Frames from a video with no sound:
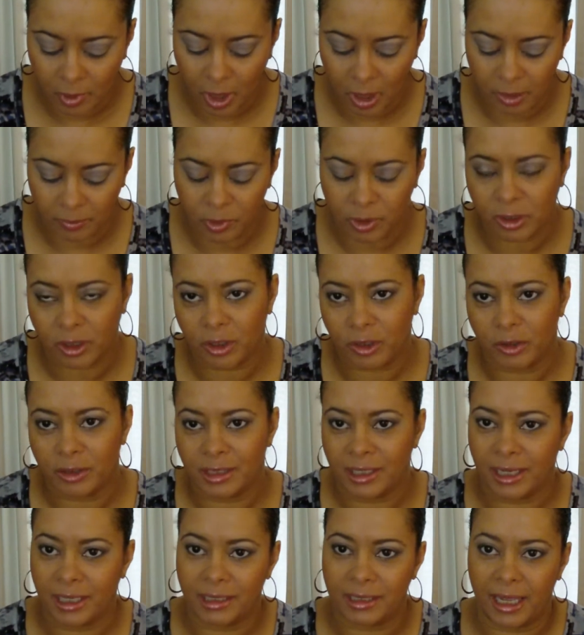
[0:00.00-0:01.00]
Um, you could
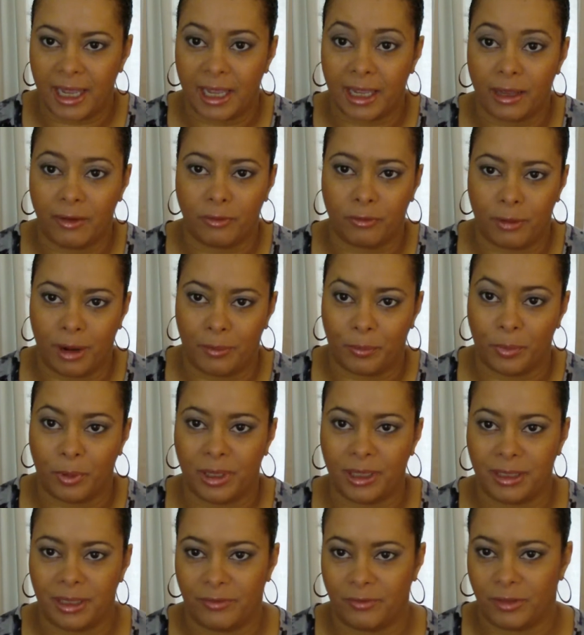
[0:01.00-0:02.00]
use it as a gift wrap
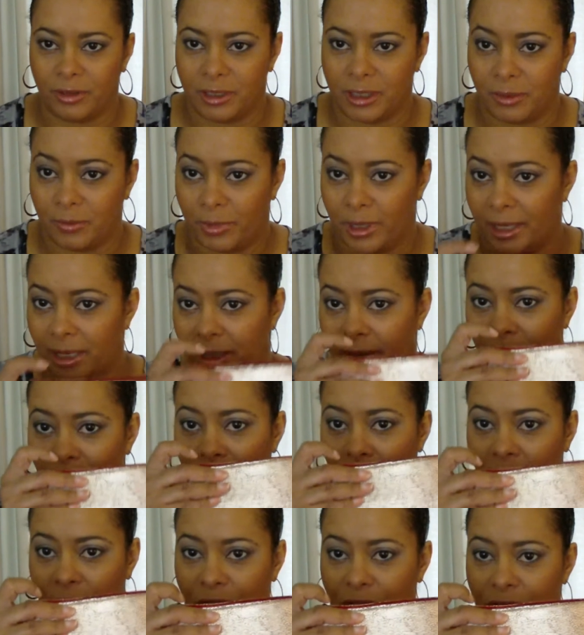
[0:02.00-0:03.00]
present for somebody,
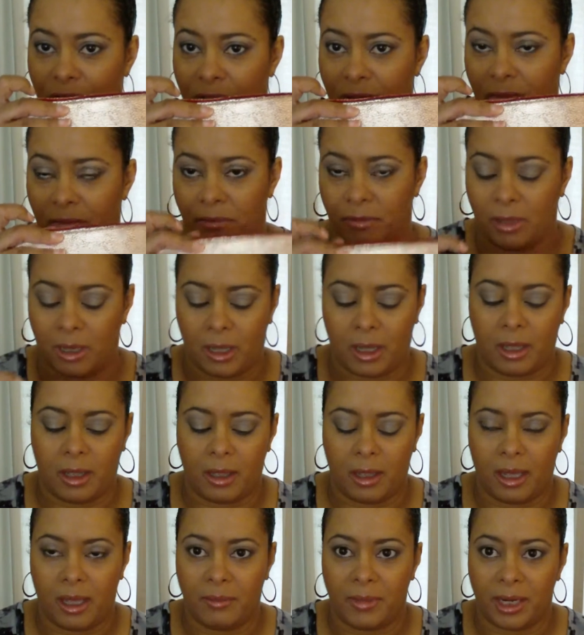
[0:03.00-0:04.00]
which
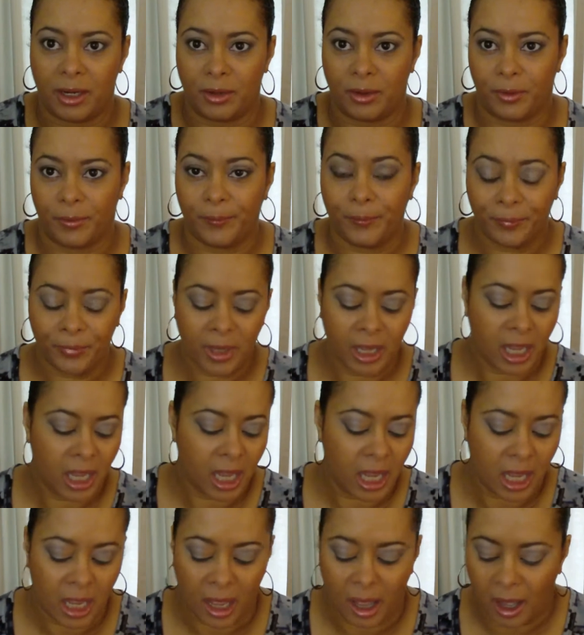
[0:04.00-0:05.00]
I may do.
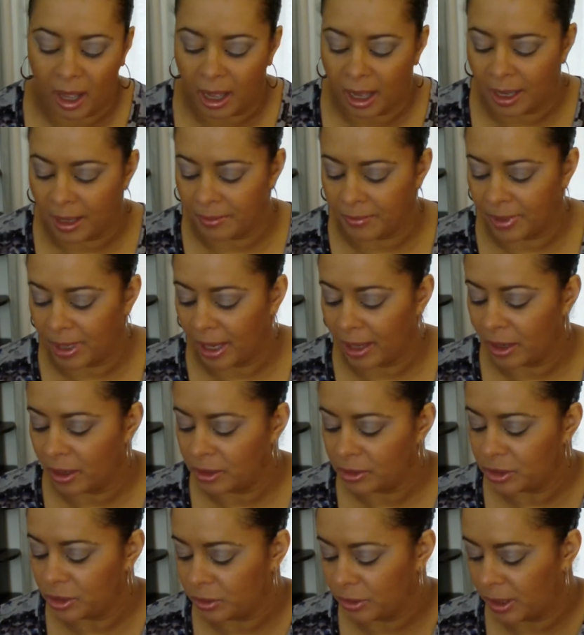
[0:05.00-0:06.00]
Um, it
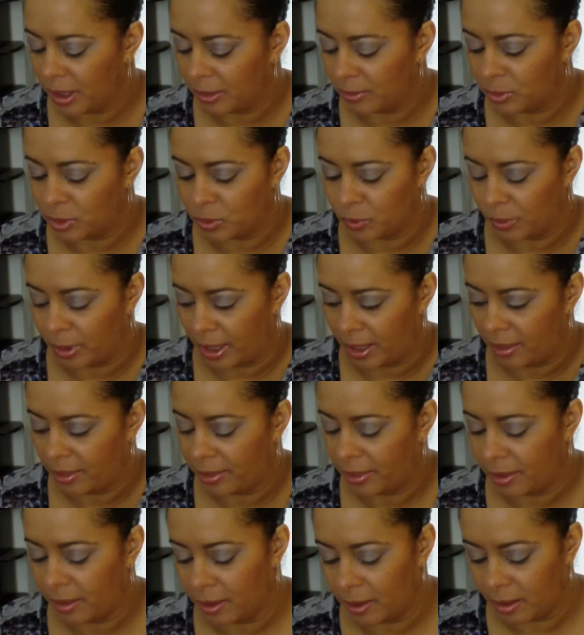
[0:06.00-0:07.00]
also comes
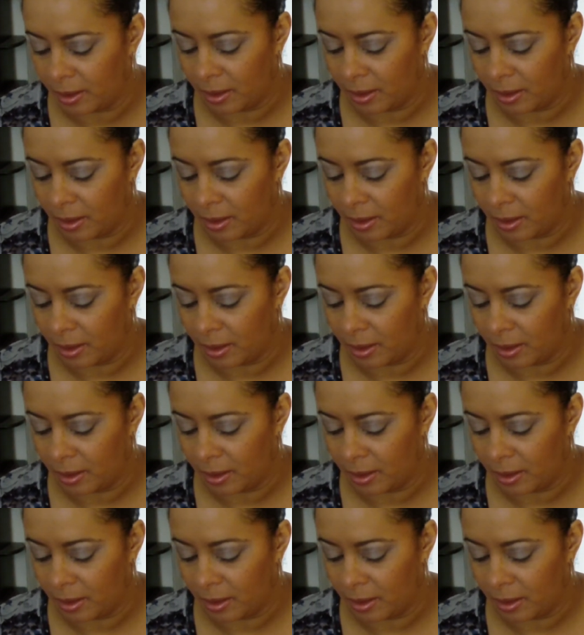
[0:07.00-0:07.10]
with